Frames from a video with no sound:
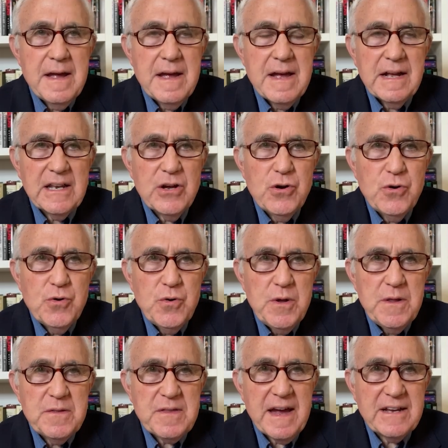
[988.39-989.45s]
Hello,
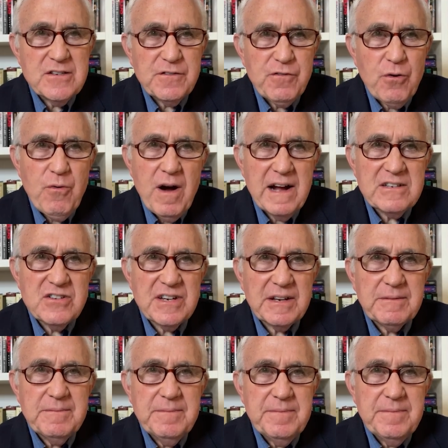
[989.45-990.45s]
thanks for watching.